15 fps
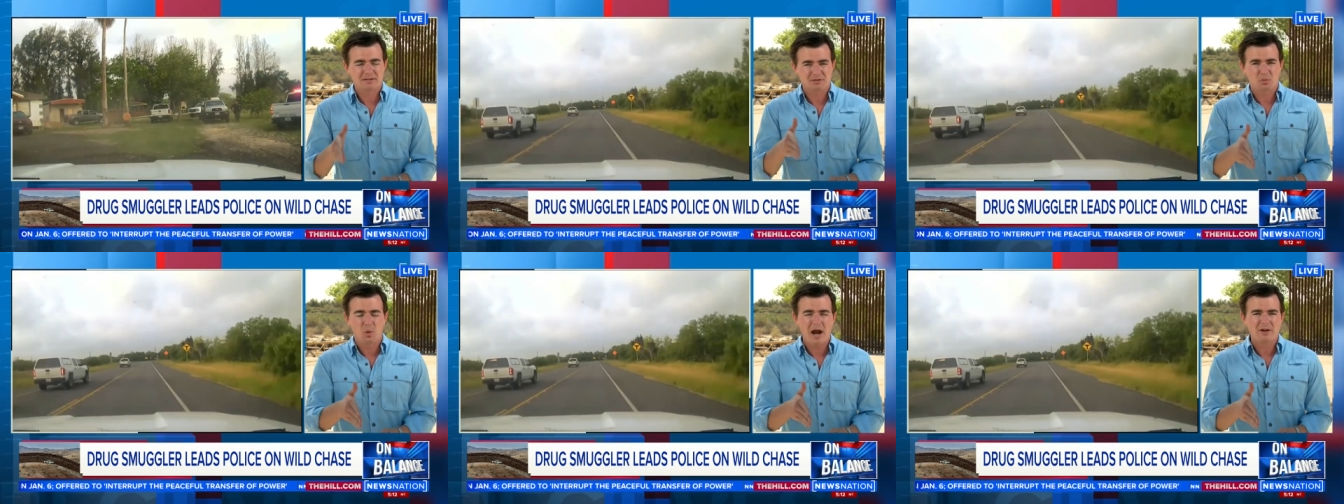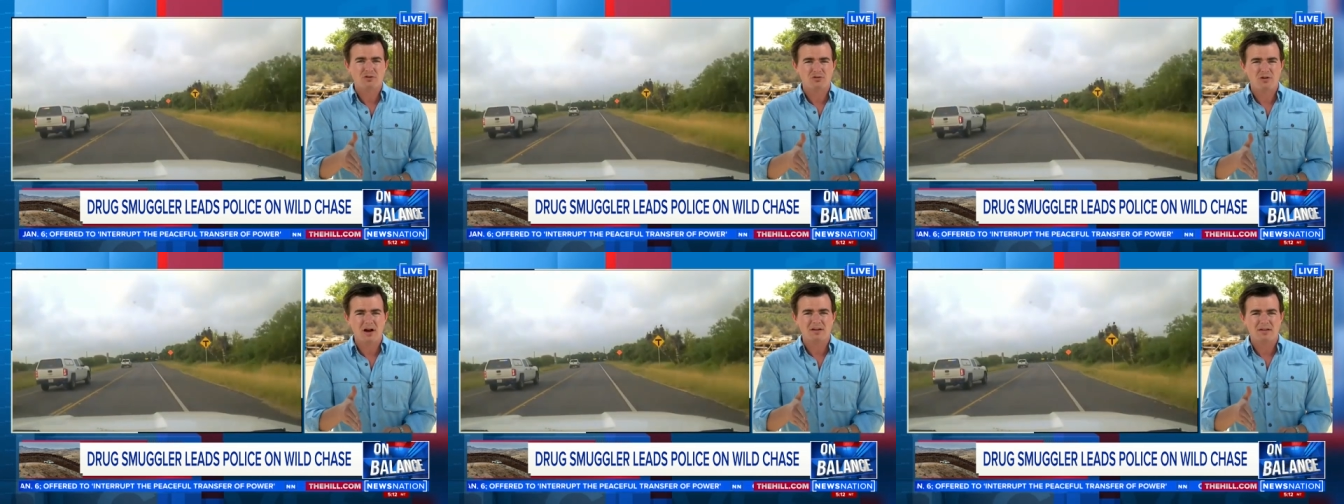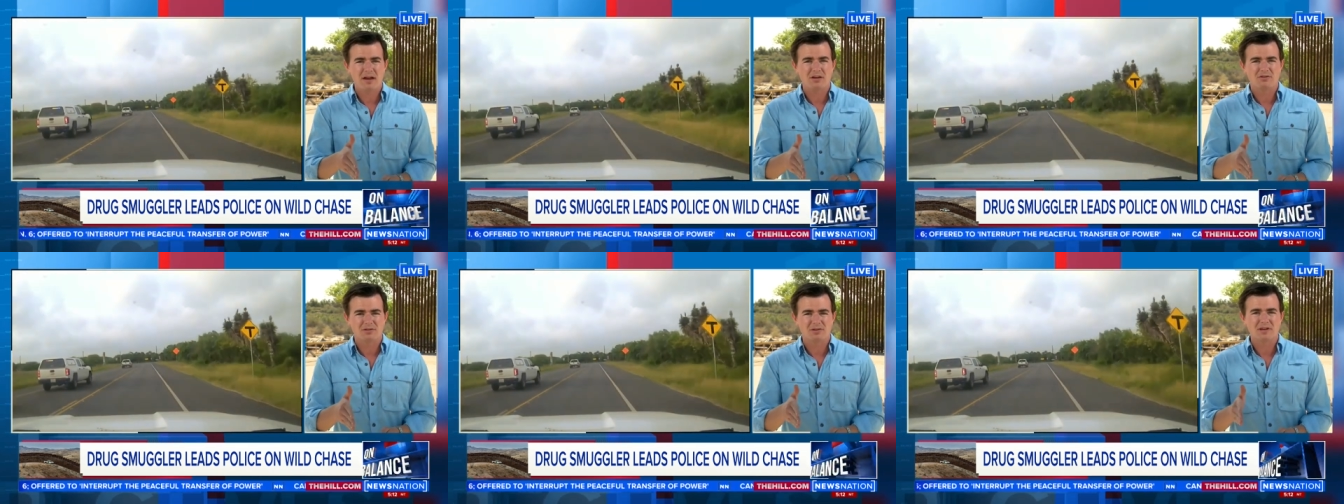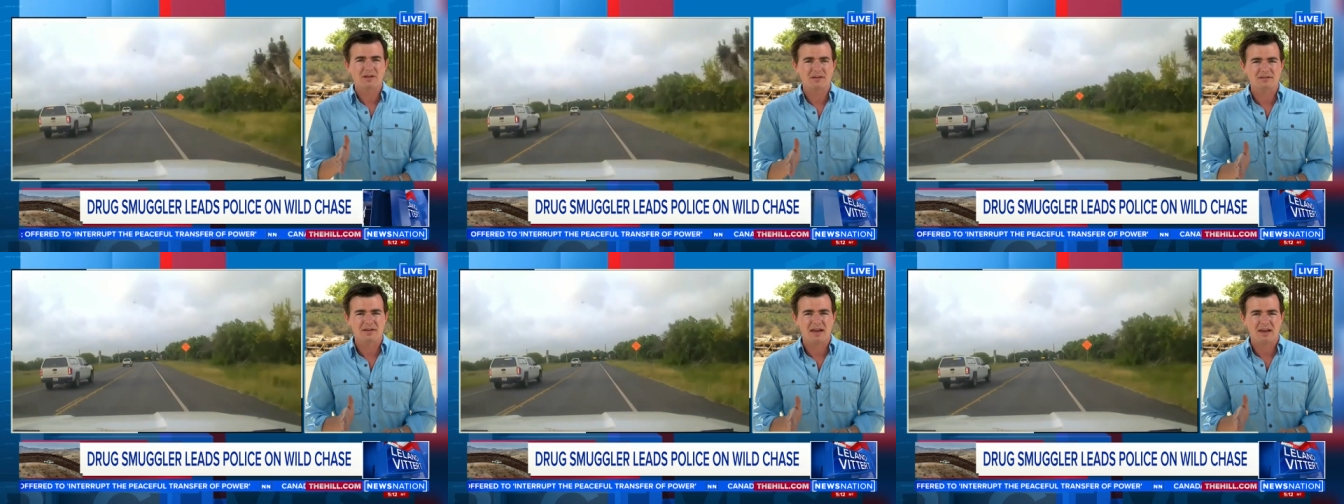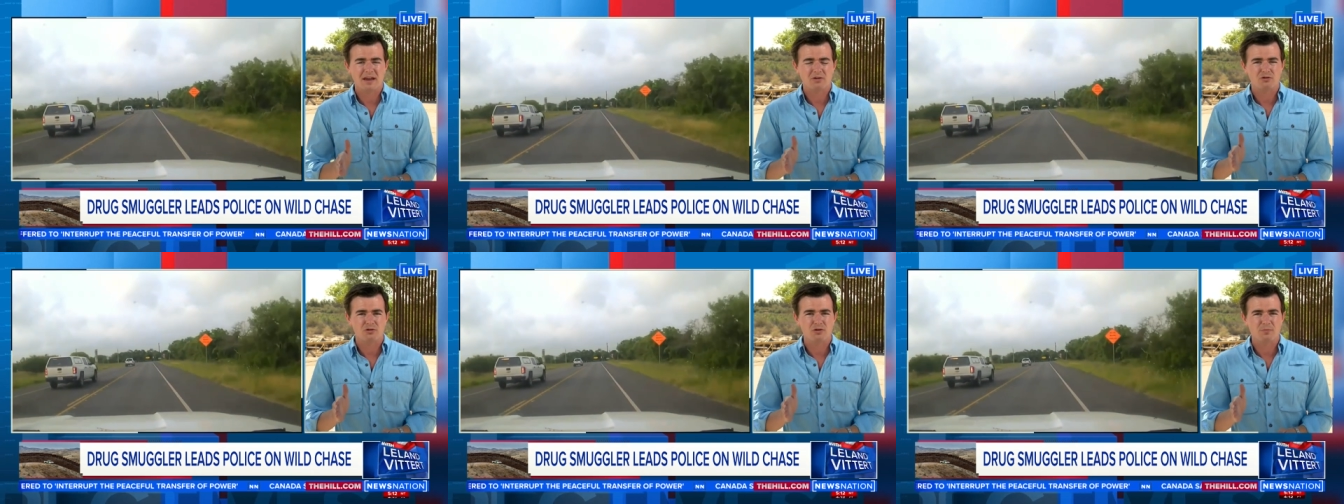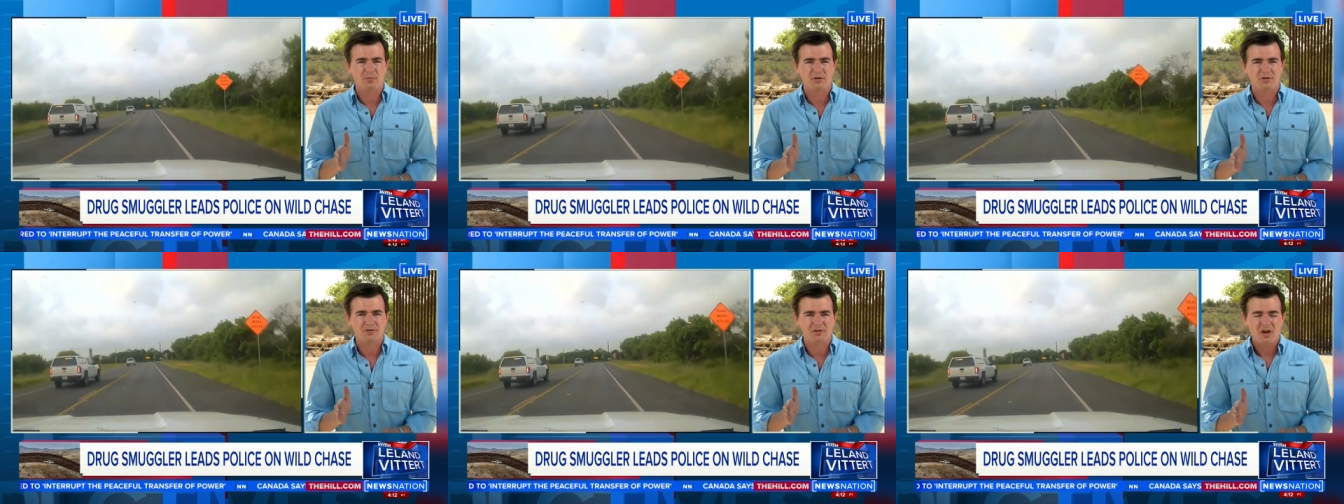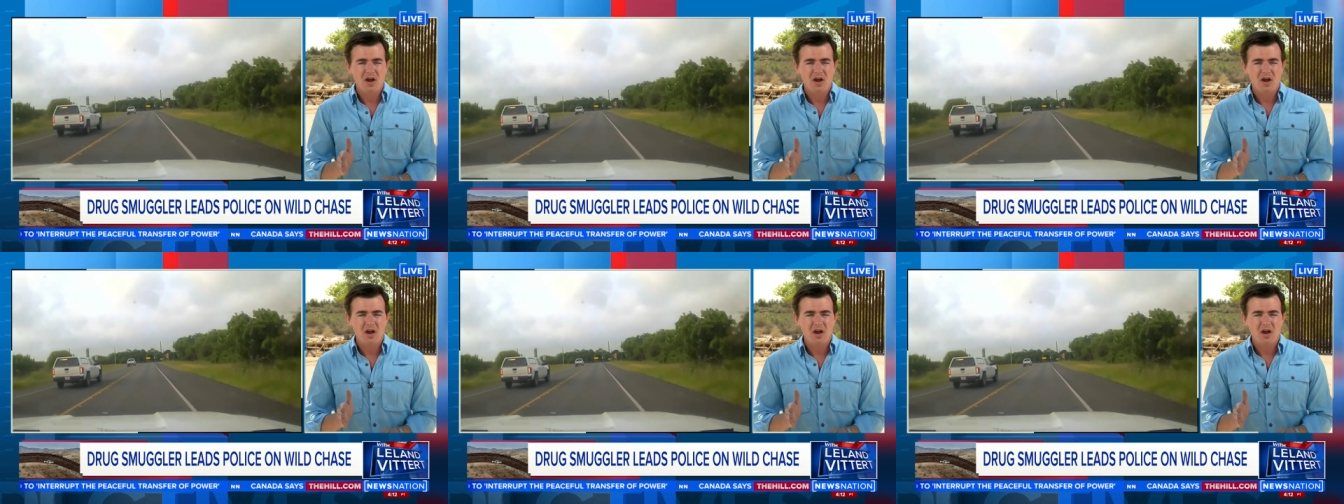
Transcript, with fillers: This white truck that you see is taking troopers